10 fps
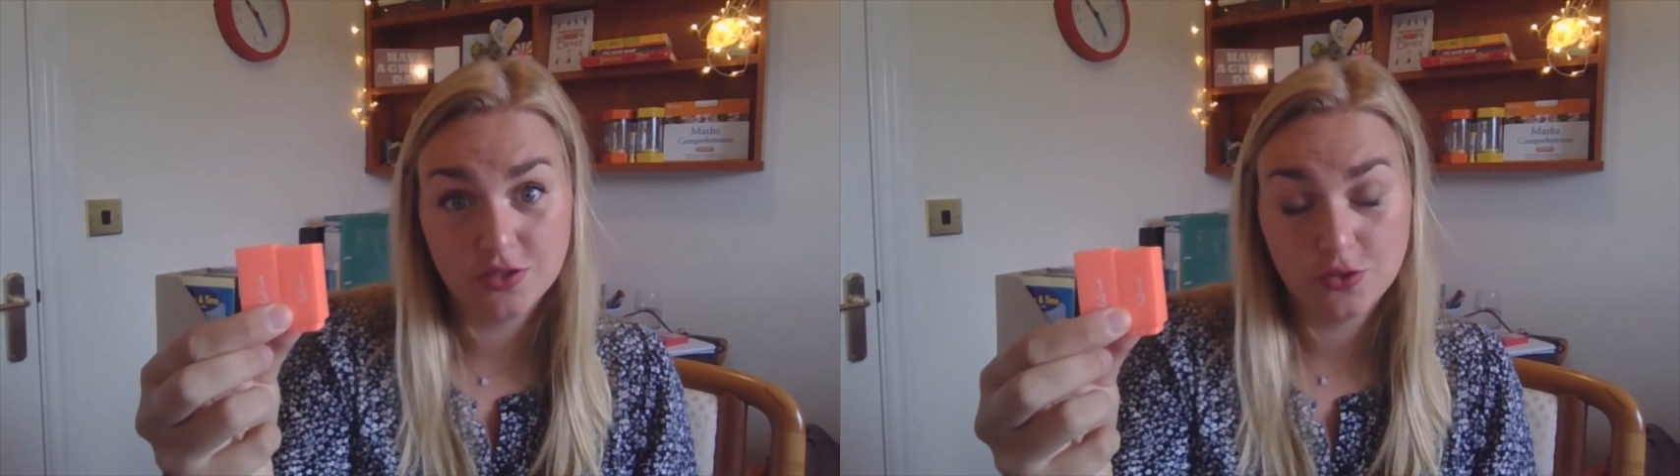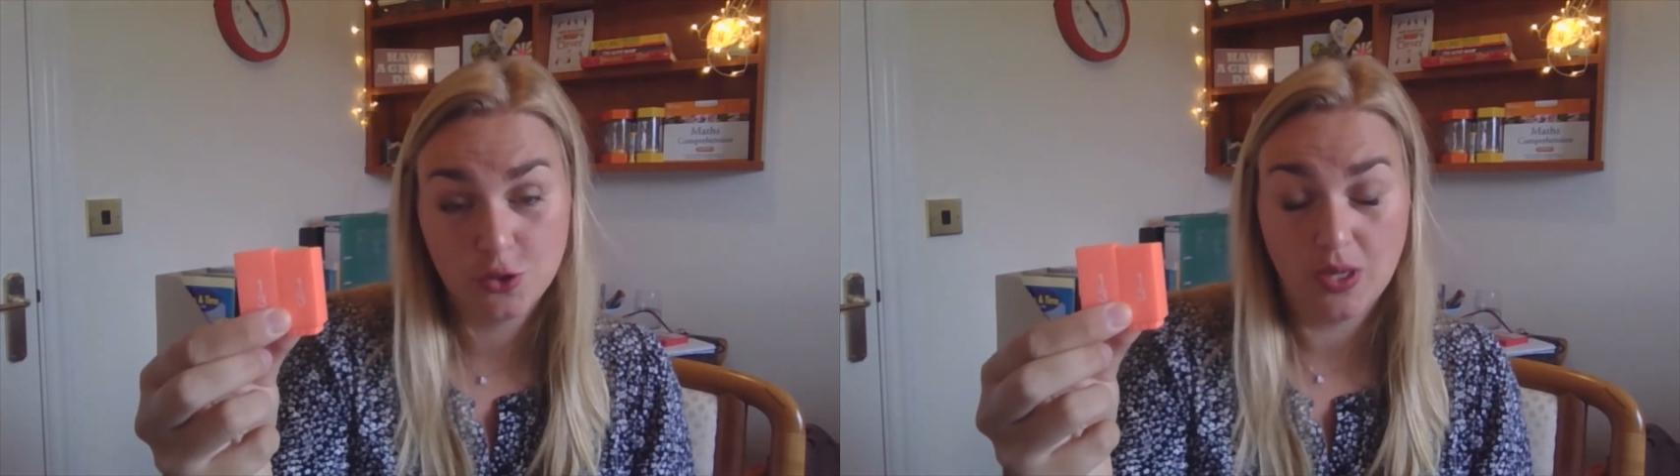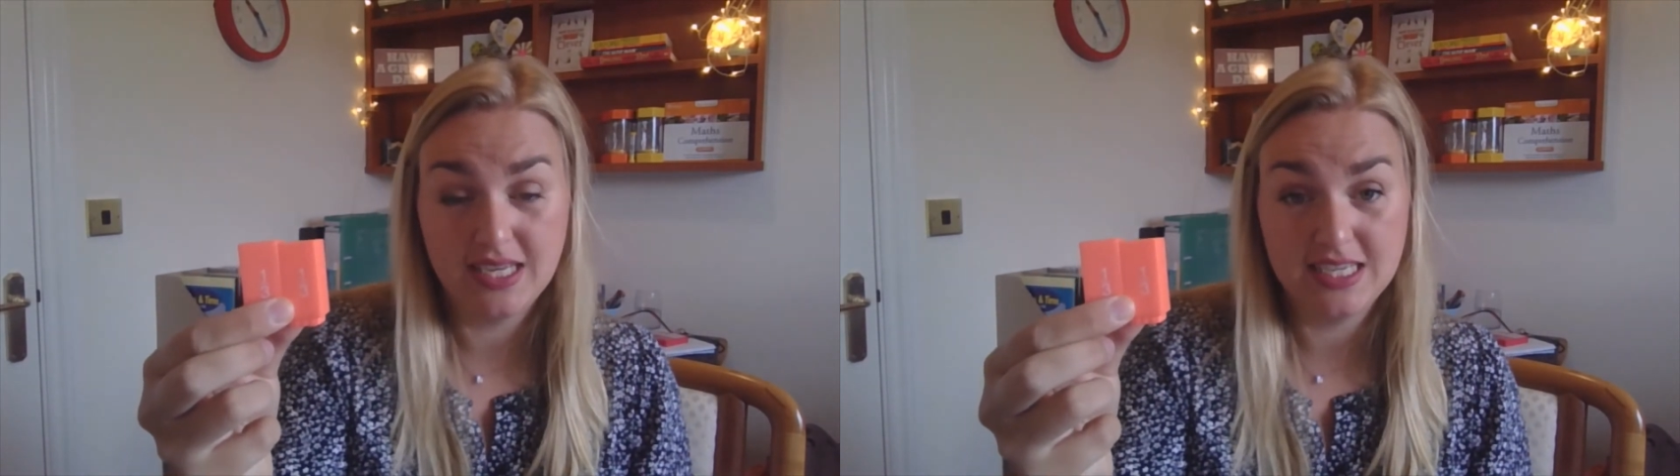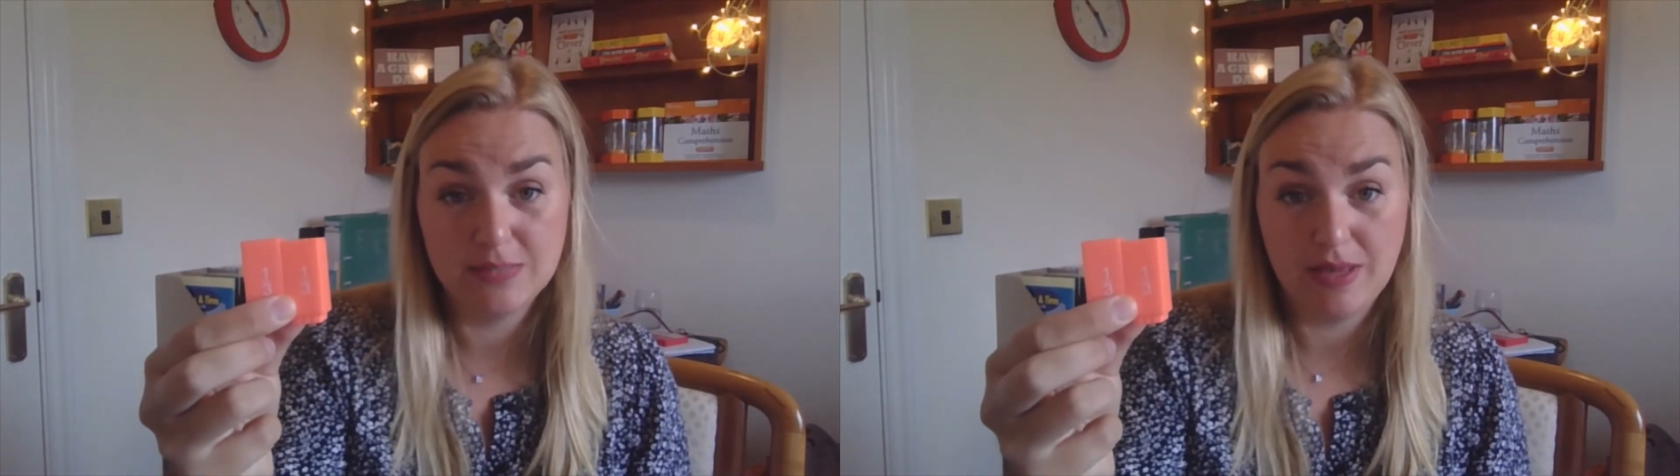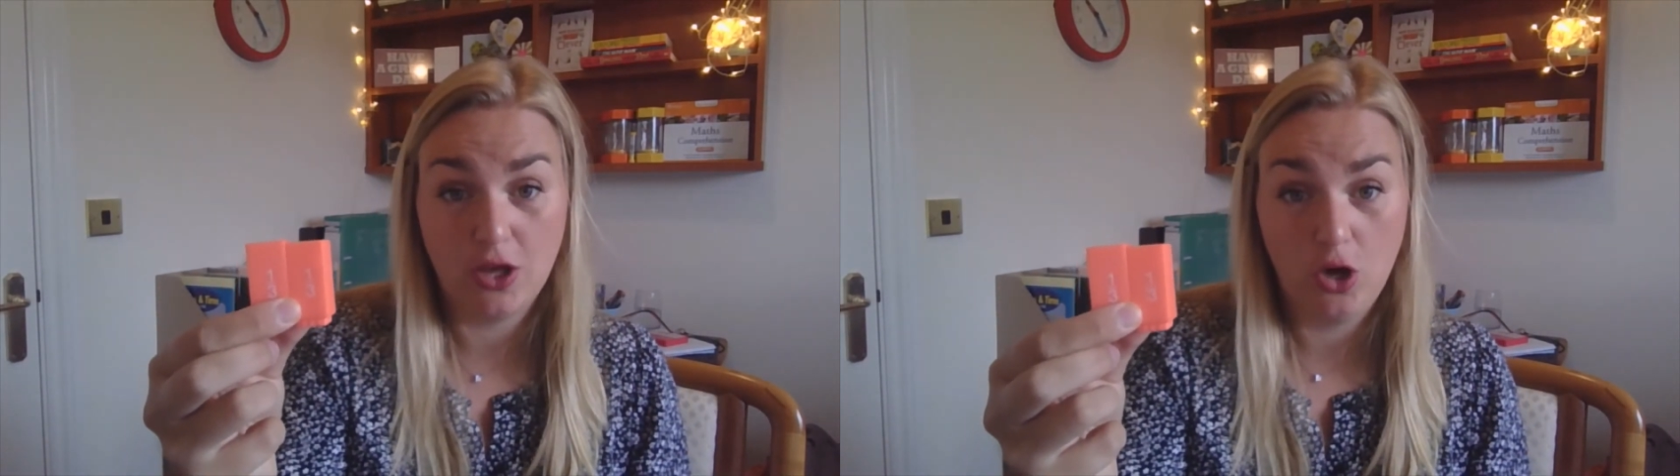do I need to
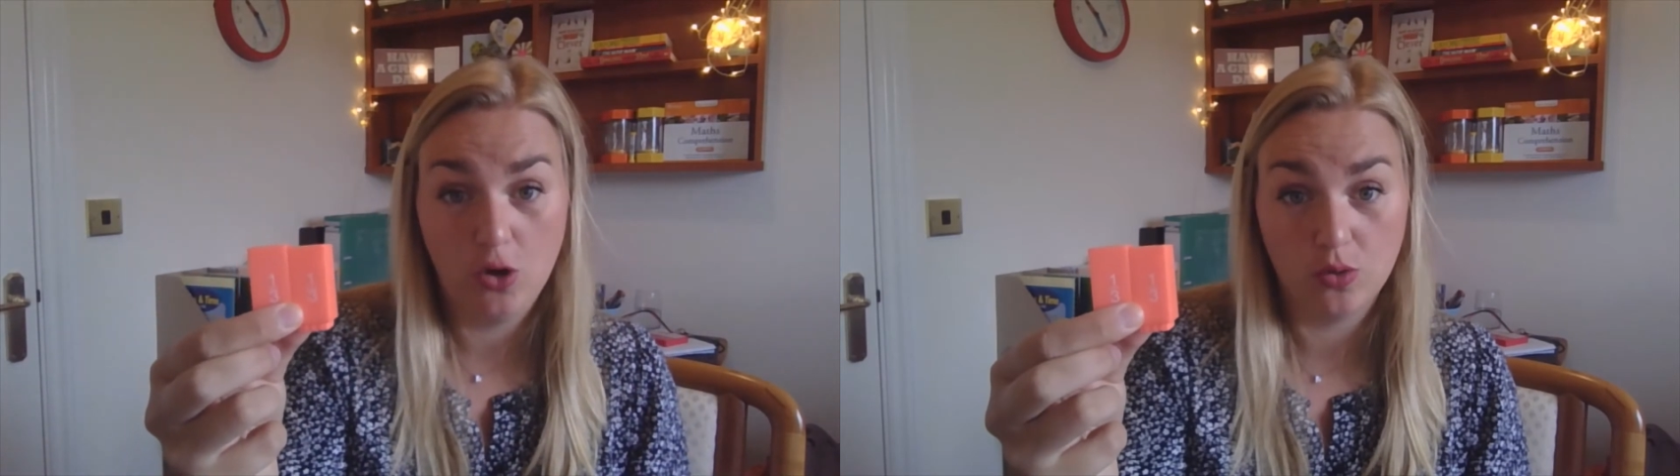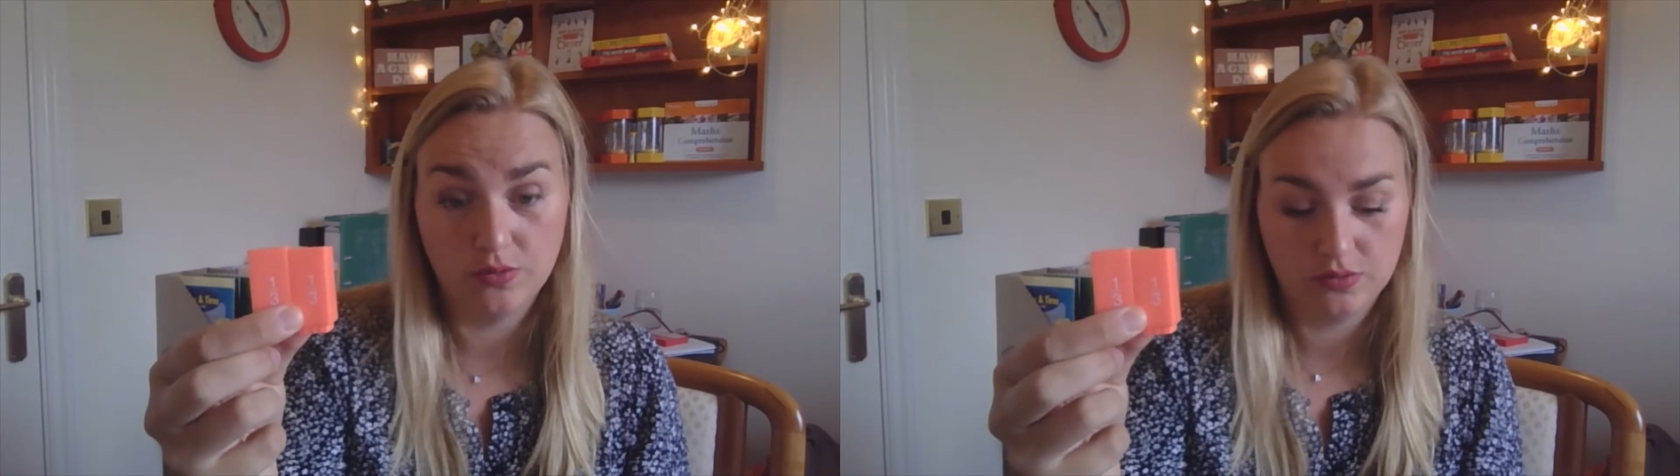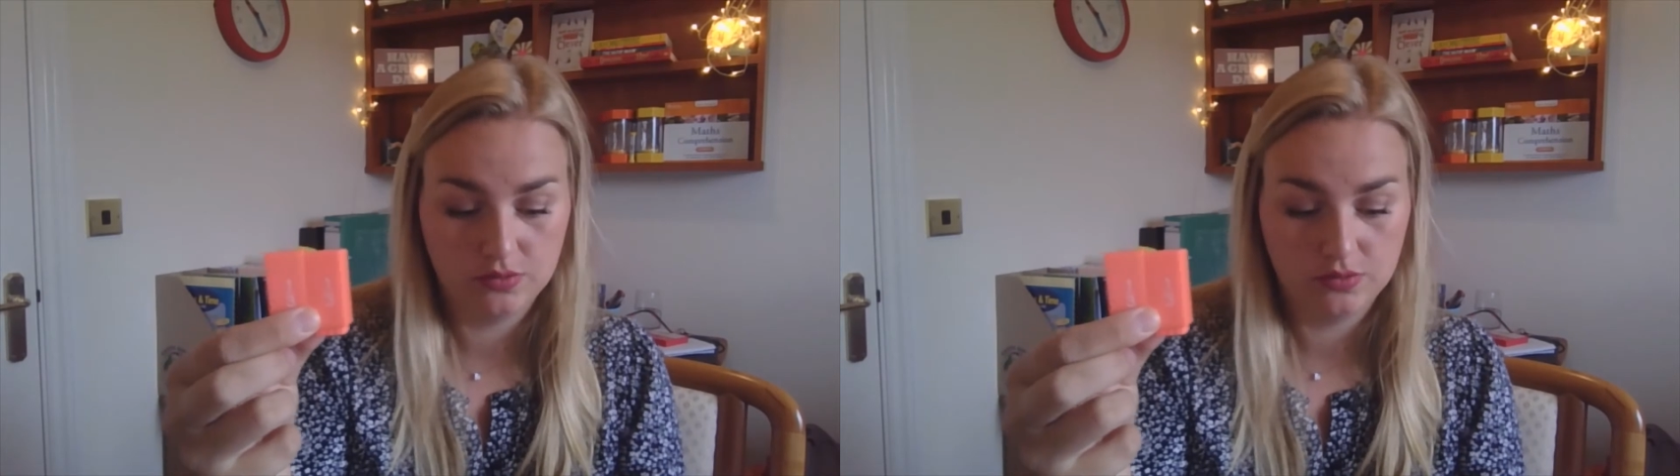make a whole?